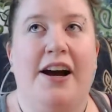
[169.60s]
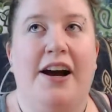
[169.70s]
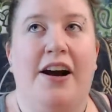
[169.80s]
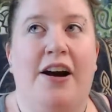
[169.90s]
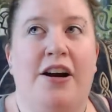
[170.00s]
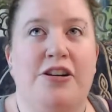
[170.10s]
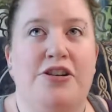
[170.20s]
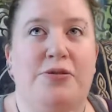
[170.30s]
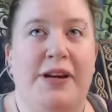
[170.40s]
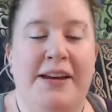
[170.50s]
our
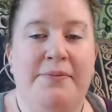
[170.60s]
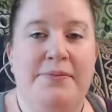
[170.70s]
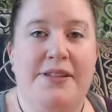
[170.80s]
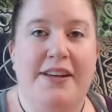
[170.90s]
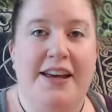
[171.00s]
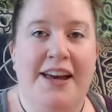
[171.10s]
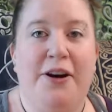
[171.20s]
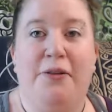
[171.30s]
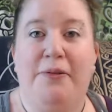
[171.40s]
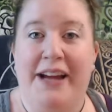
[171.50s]
dreams and
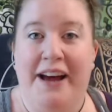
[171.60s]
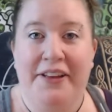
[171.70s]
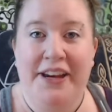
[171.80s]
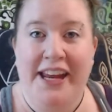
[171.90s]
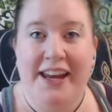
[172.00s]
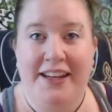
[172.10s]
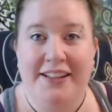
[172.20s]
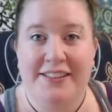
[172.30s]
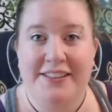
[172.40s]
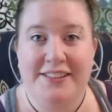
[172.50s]
our reality,
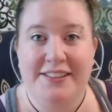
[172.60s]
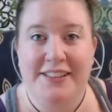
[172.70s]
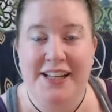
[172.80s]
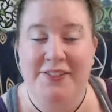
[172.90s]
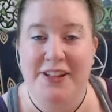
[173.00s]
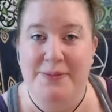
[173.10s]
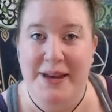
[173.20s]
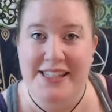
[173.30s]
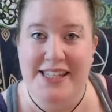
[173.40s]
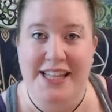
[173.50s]
if this
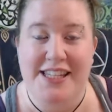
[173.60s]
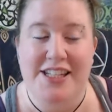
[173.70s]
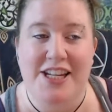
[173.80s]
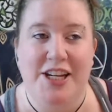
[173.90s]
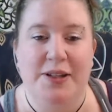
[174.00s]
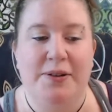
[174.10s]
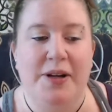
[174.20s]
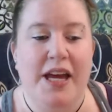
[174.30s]
makes sense to you.